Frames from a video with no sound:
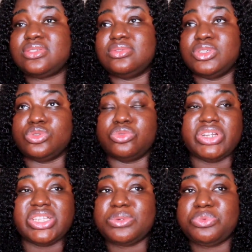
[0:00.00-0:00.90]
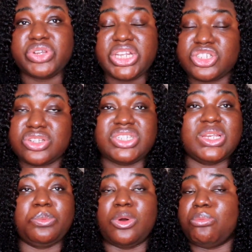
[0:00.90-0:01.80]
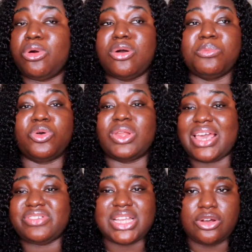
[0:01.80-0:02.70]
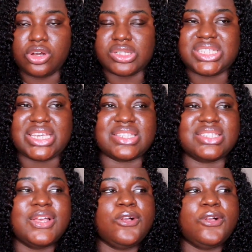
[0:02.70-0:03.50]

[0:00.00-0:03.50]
you know, relatable relationship or mom or lifestyle content